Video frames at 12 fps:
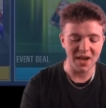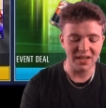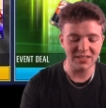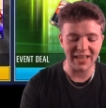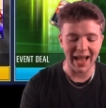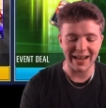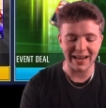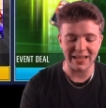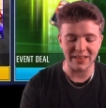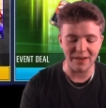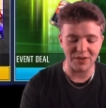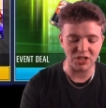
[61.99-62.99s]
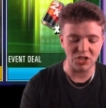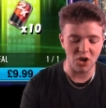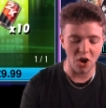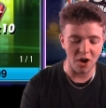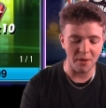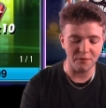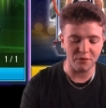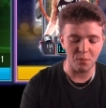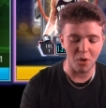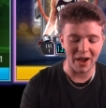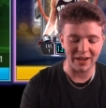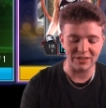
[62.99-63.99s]
Sadly, there is not, from
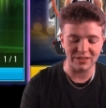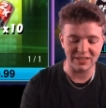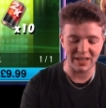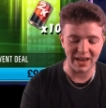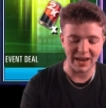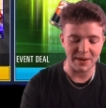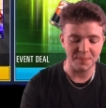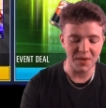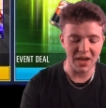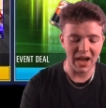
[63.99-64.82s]
what I can see,